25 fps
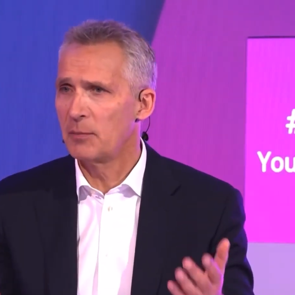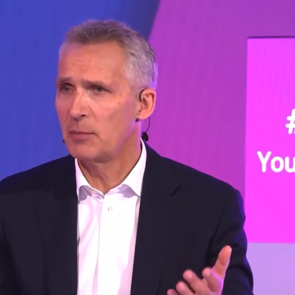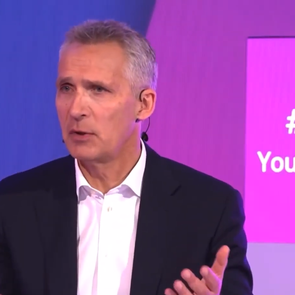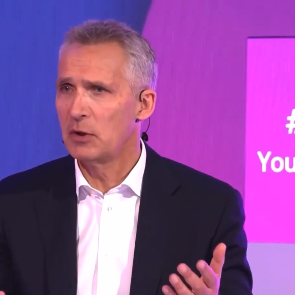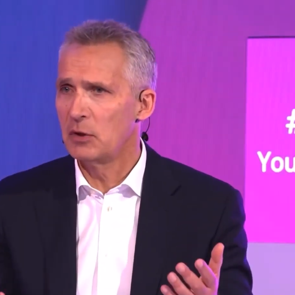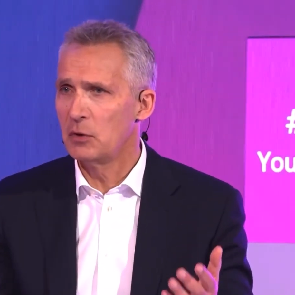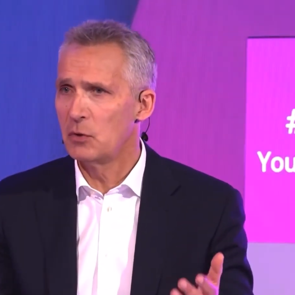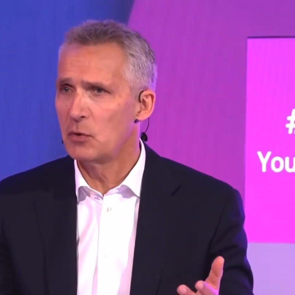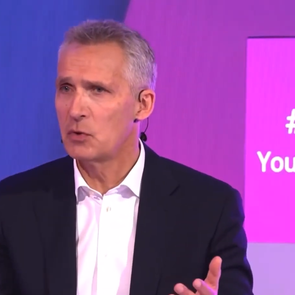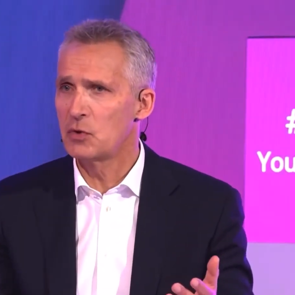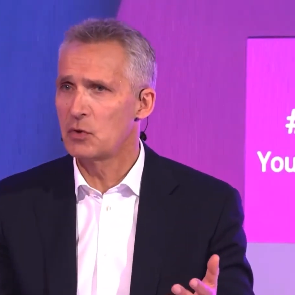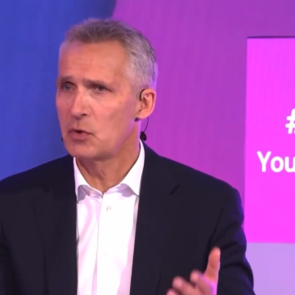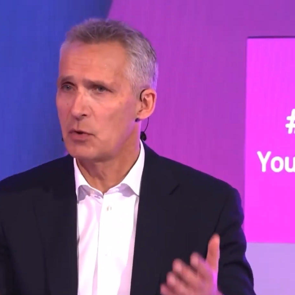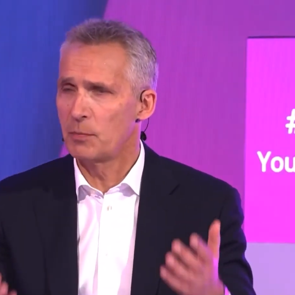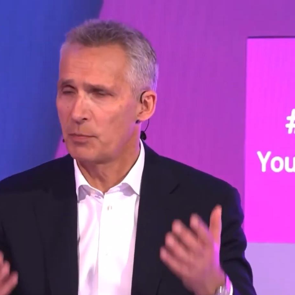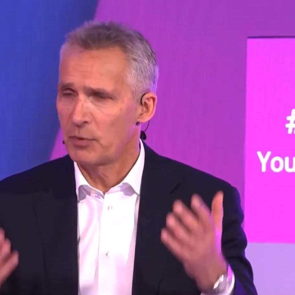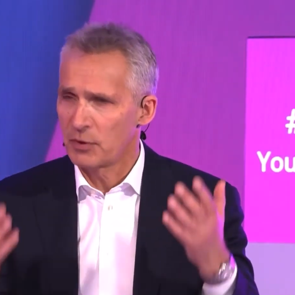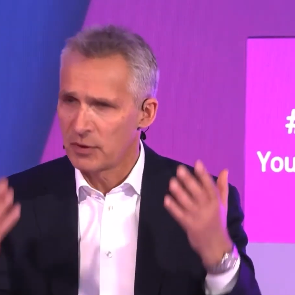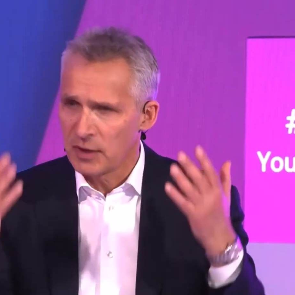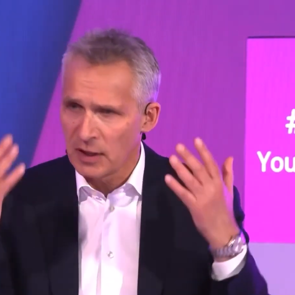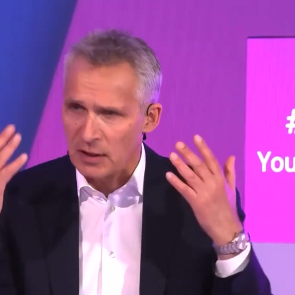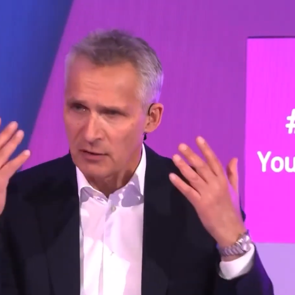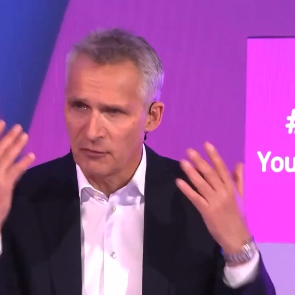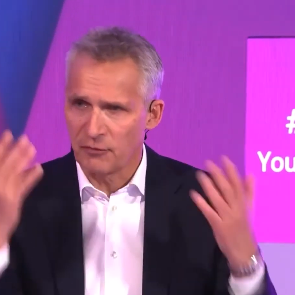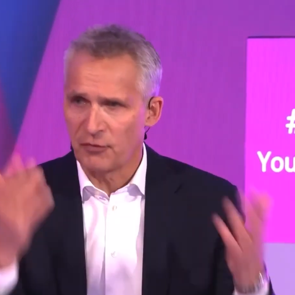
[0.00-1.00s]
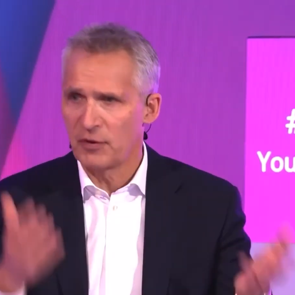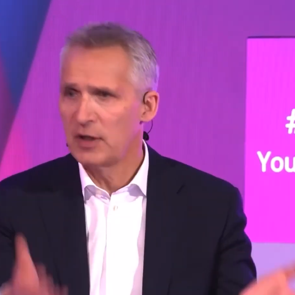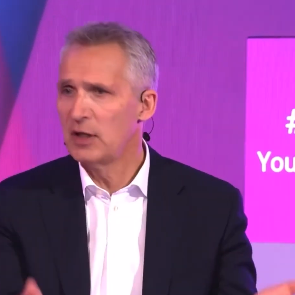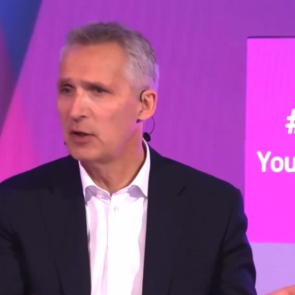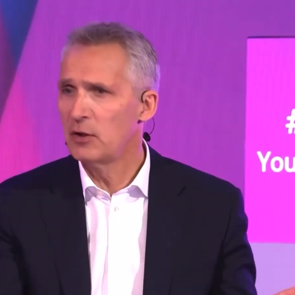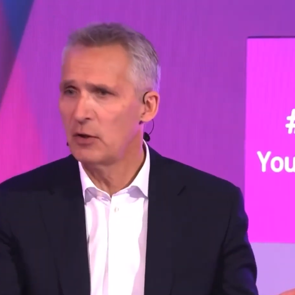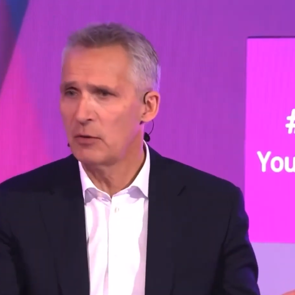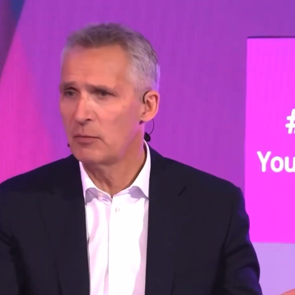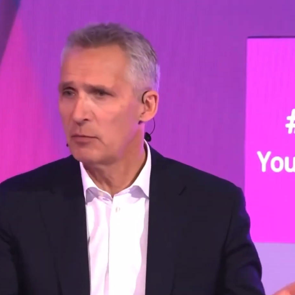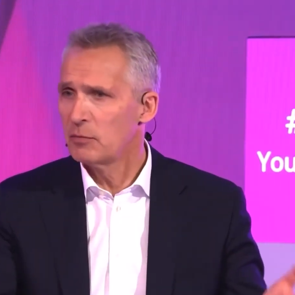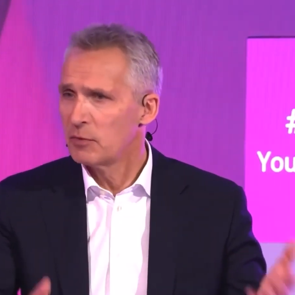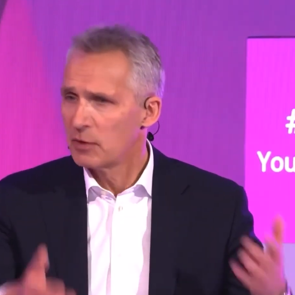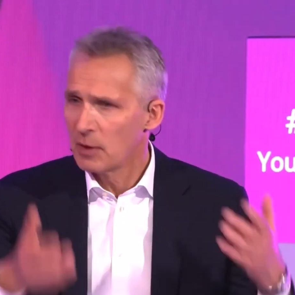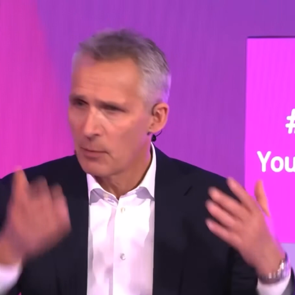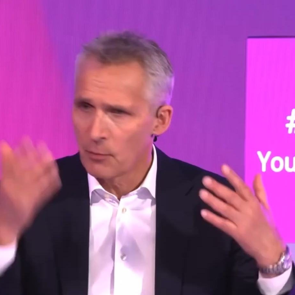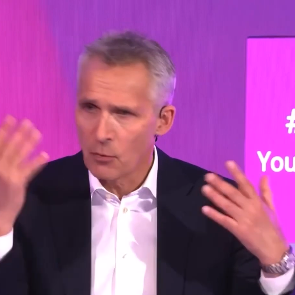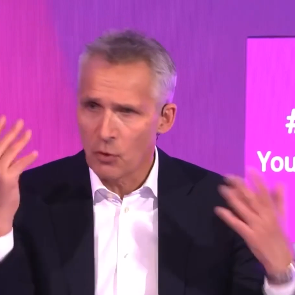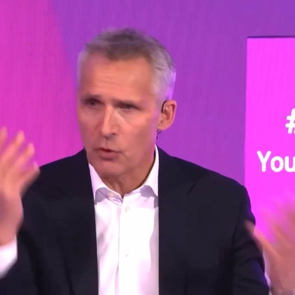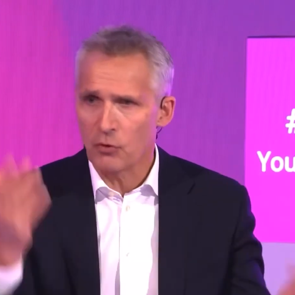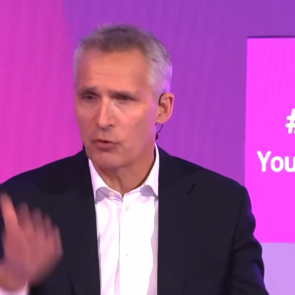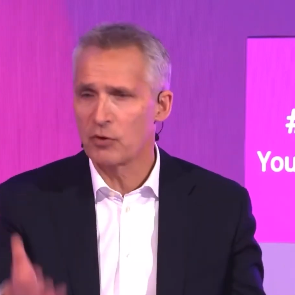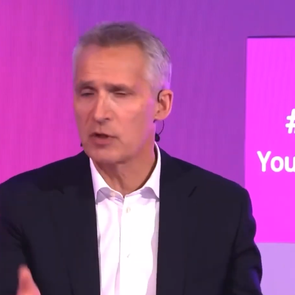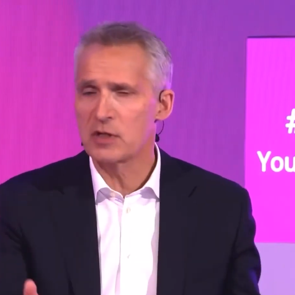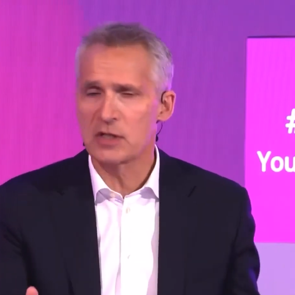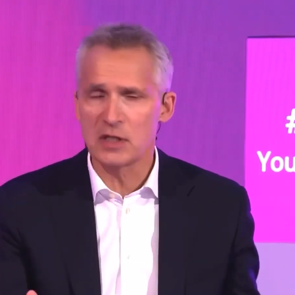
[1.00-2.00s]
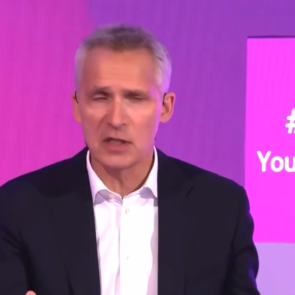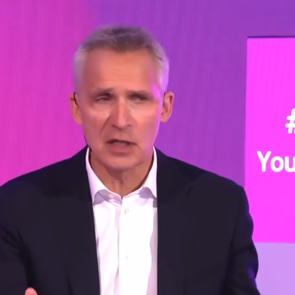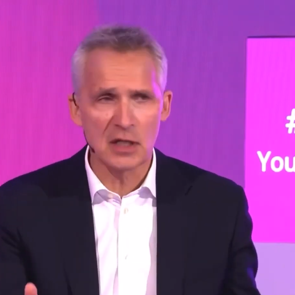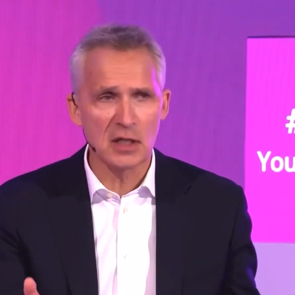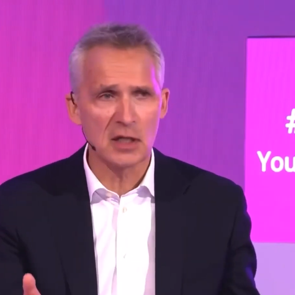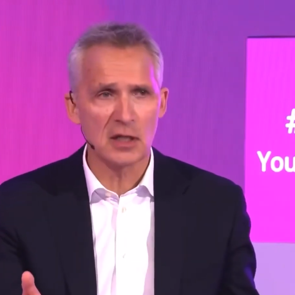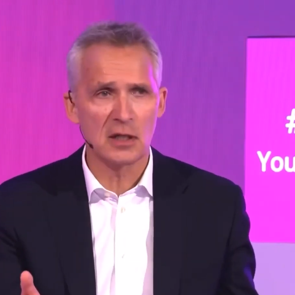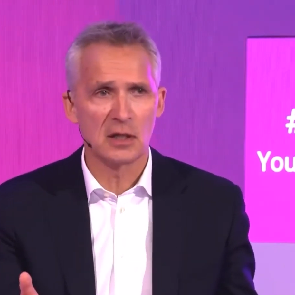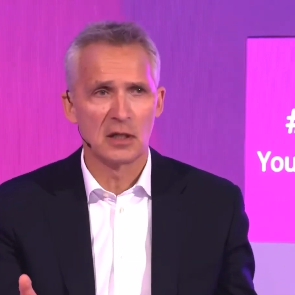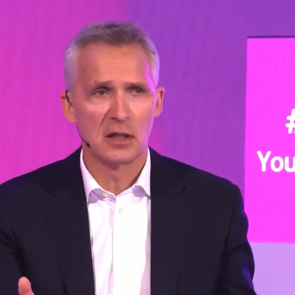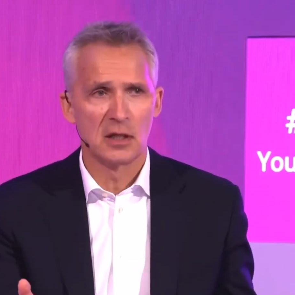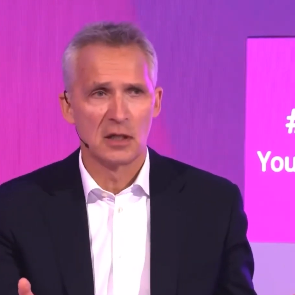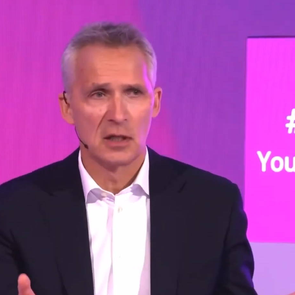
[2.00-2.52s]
be used to protect freedom, democracy,